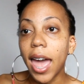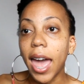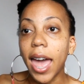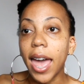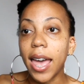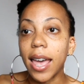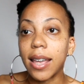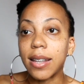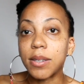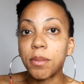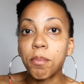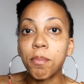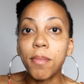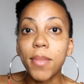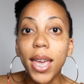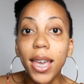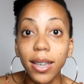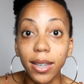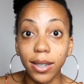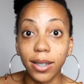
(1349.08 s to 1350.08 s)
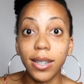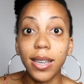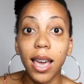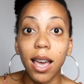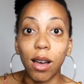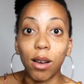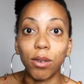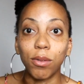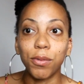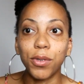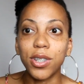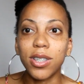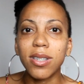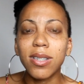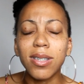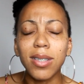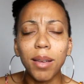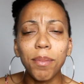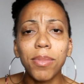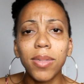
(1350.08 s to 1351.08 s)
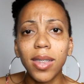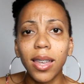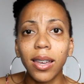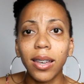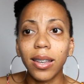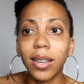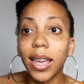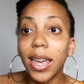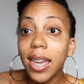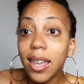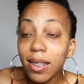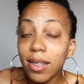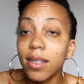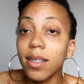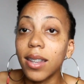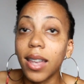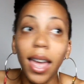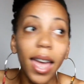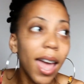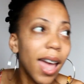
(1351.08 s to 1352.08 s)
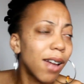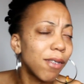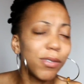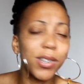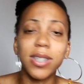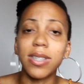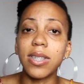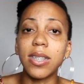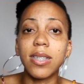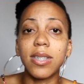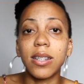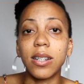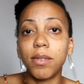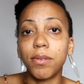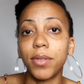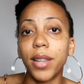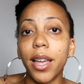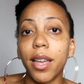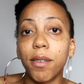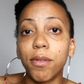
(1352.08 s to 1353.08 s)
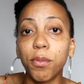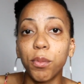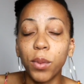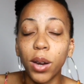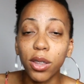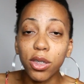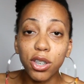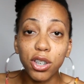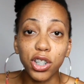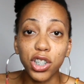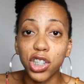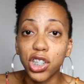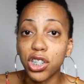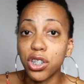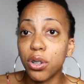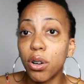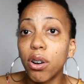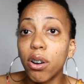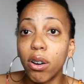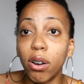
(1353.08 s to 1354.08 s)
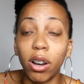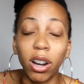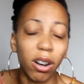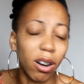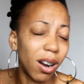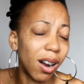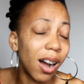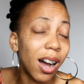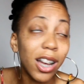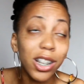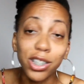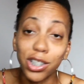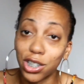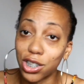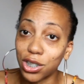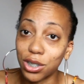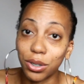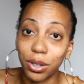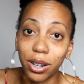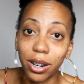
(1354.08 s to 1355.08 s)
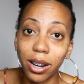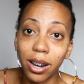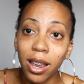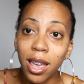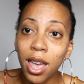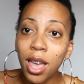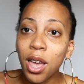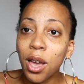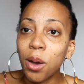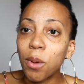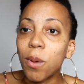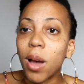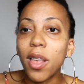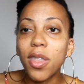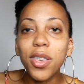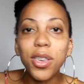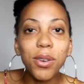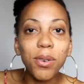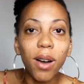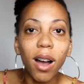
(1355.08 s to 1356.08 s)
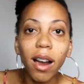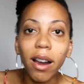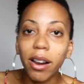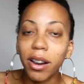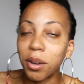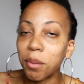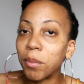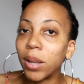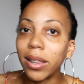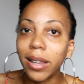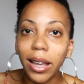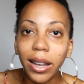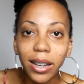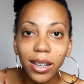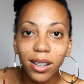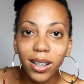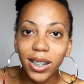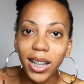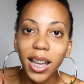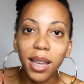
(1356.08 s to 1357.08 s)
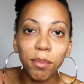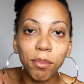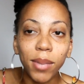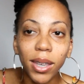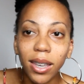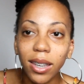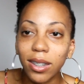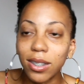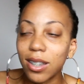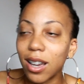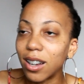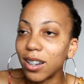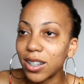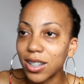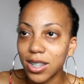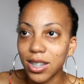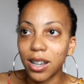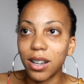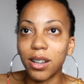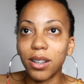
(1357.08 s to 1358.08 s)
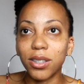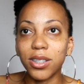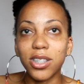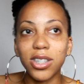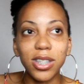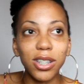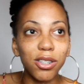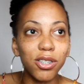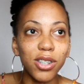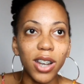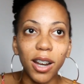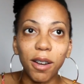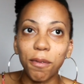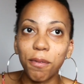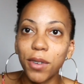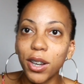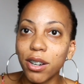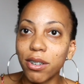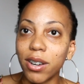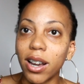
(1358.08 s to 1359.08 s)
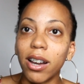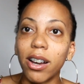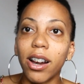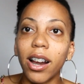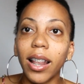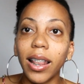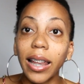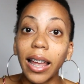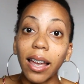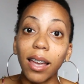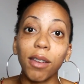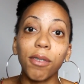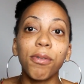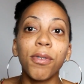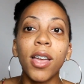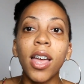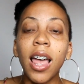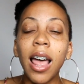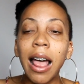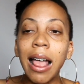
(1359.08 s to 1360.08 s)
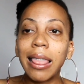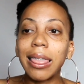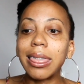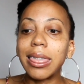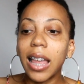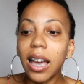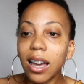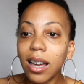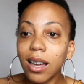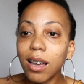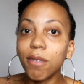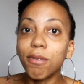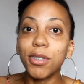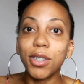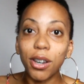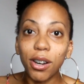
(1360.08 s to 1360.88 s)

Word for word: and make it count for something in every season of life, whether you're sure or unsure, whether you are a millennial like me, young adult, still trying to figure out her life, love